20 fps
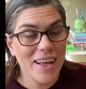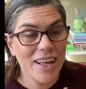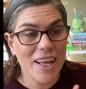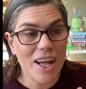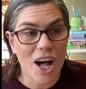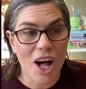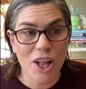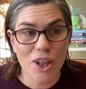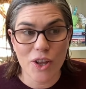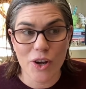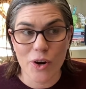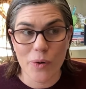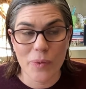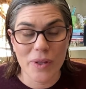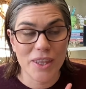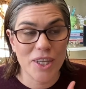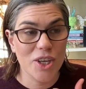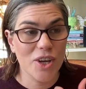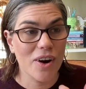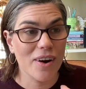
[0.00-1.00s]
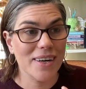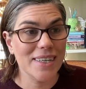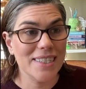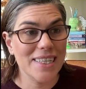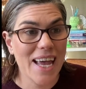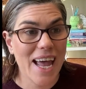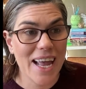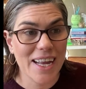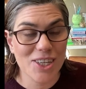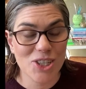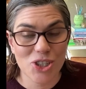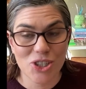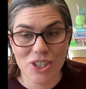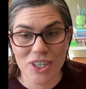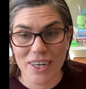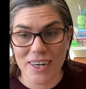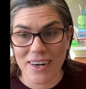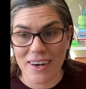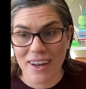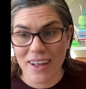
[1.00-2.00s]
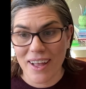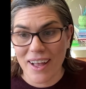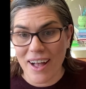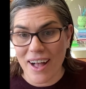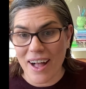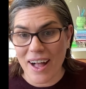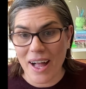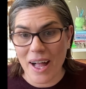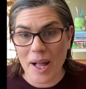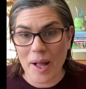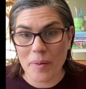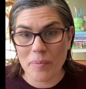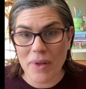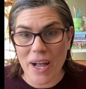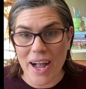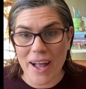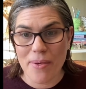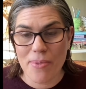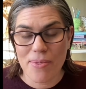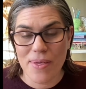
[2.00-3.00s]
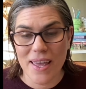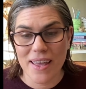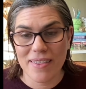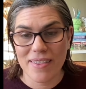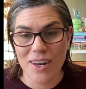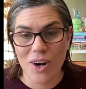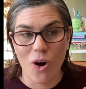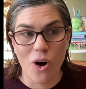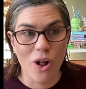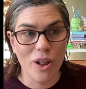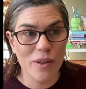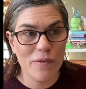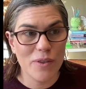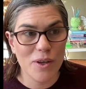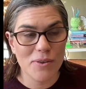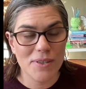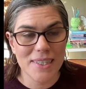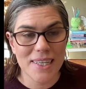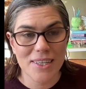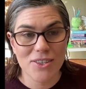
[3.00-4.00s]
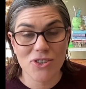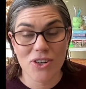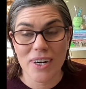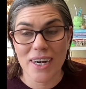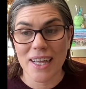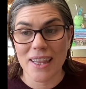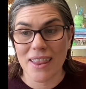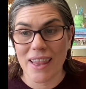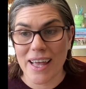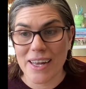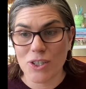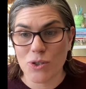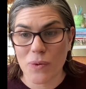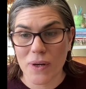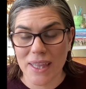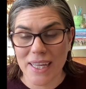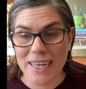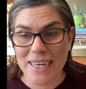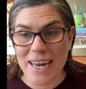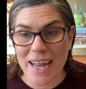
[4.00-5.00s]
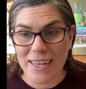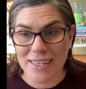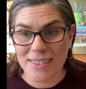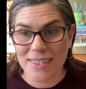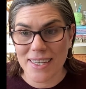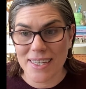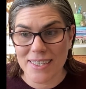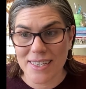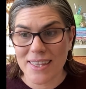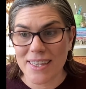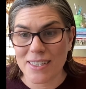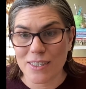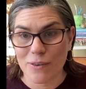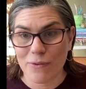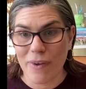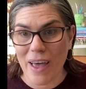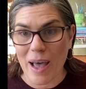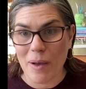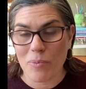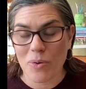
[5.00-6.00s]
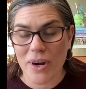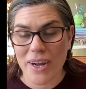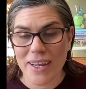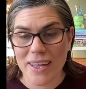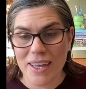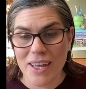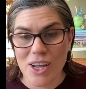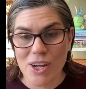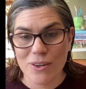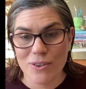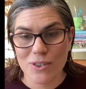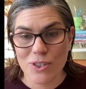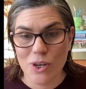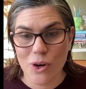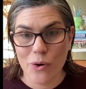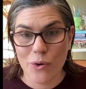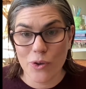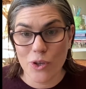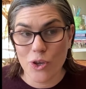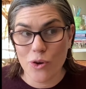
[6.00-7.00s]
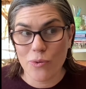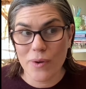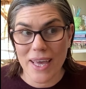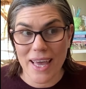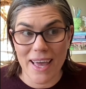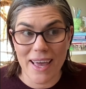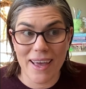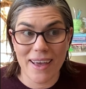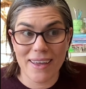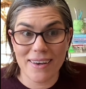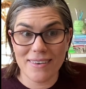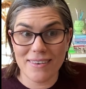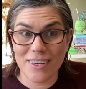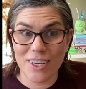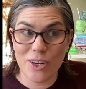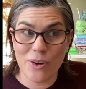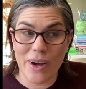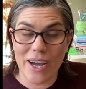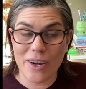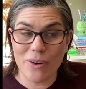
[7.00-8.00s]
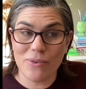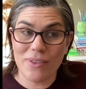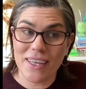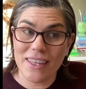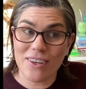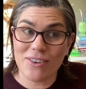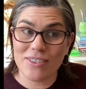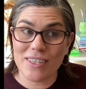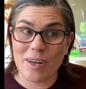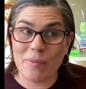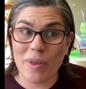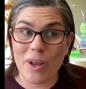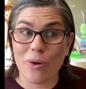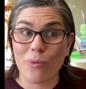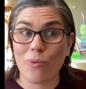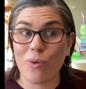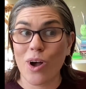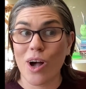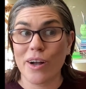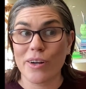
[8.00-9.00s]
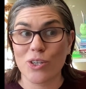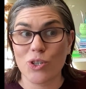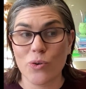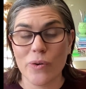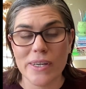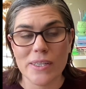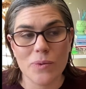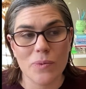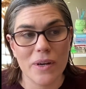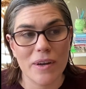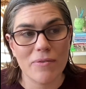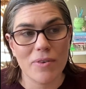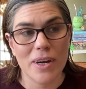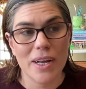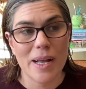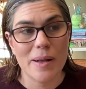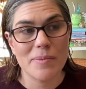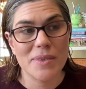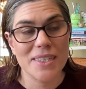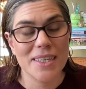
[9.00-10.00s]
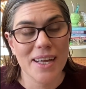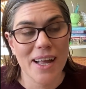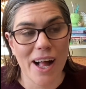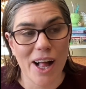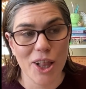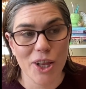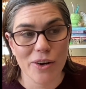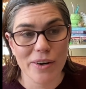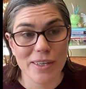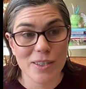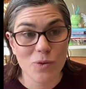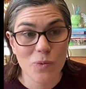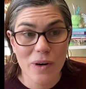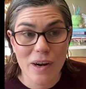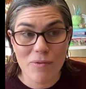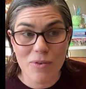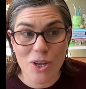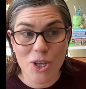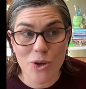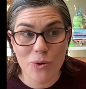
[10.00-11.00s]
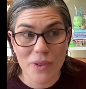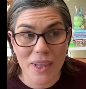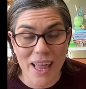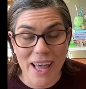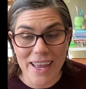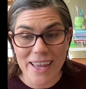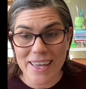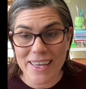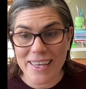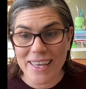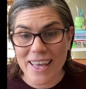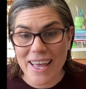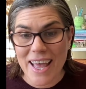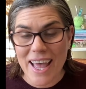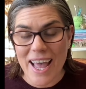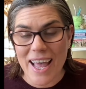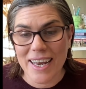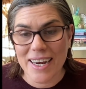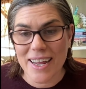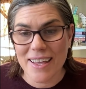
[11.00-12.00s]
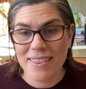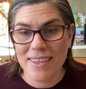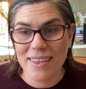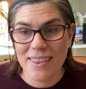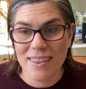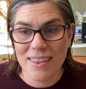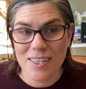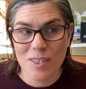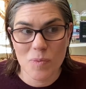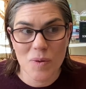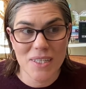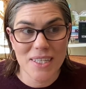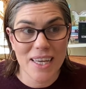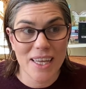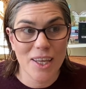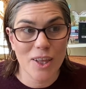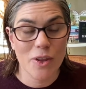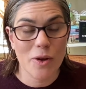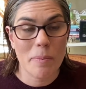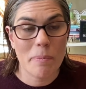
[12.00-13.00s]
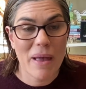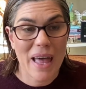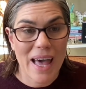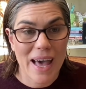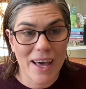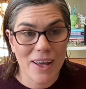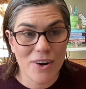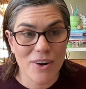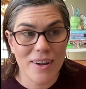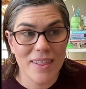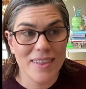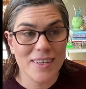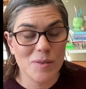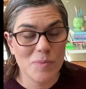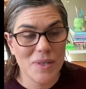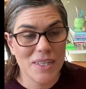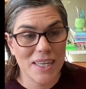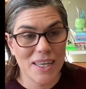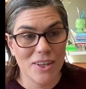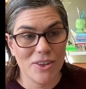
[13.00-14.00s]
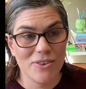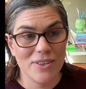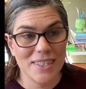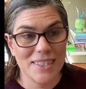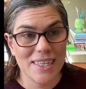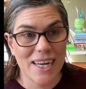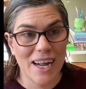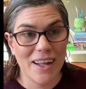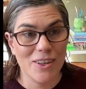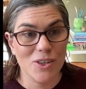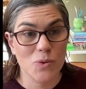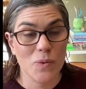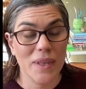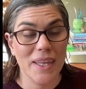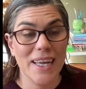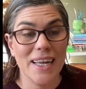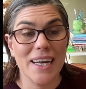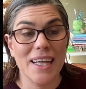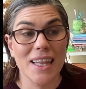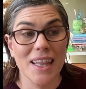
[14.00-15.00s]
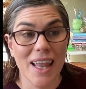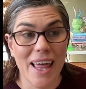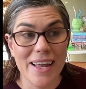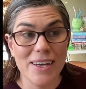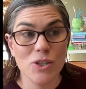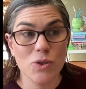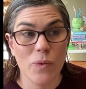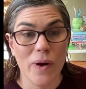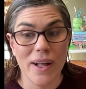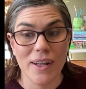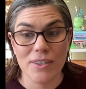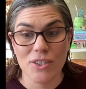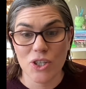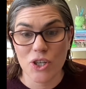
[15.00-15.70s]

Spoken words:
color, with the yarn texture. I think that all of those things are going to lend really nicely to this fabric. So you can, you know, I don't think there's going to be a wrong choice whenever it comes to color. It's whatever you like. And I think that this particular pattern and this particular style is really going to lend well